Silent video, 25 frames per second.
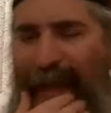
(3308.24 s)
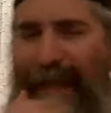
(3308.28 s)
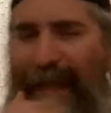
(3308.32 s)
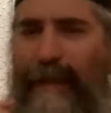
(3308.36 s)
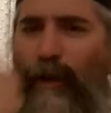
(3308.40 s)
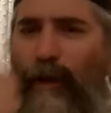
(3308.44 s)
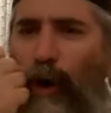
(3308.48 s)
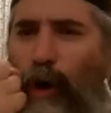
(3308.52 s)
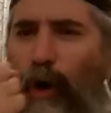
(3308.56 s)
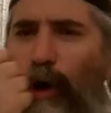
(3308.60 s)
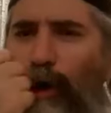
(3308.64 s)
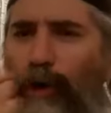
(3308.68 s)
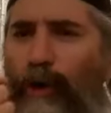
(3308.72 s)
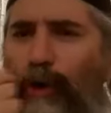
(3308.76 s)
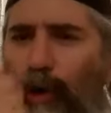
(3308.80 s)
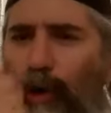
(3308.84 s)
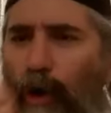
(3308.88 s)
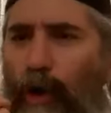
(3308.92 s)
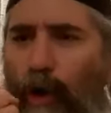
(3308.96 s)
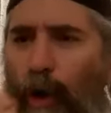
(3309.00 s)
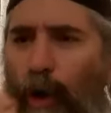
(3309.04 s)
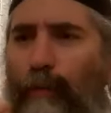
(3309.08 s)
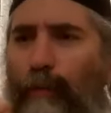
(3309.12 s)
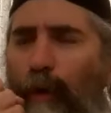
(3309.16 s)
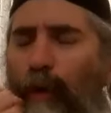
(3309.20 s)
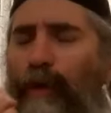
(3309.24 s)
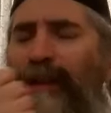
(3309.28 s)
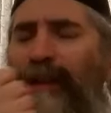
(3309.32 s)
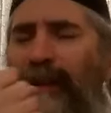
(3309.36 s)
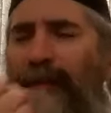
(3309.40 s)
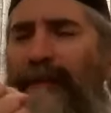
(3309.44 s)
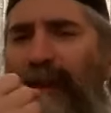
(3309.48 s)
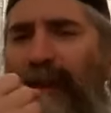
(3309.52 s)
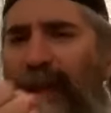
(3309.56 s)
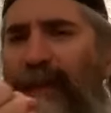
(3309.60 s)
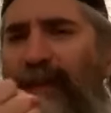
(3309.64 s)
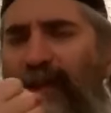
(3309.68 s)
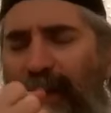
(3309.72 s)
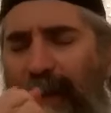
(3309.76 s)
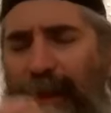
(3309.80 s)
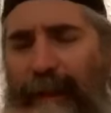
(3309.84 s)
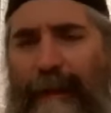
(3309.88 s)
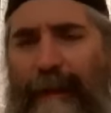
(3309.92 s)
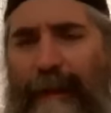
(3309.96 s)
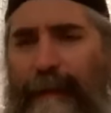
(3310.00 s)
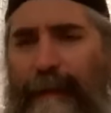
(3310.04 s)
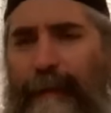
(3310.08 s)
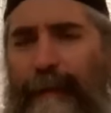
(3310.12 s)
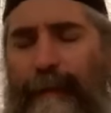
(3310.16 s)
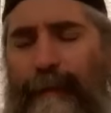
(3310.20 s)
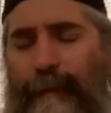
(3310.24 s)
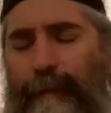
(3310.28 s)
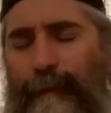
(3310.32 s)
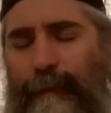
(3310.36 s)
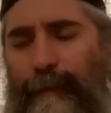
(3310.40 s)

it's also a motivation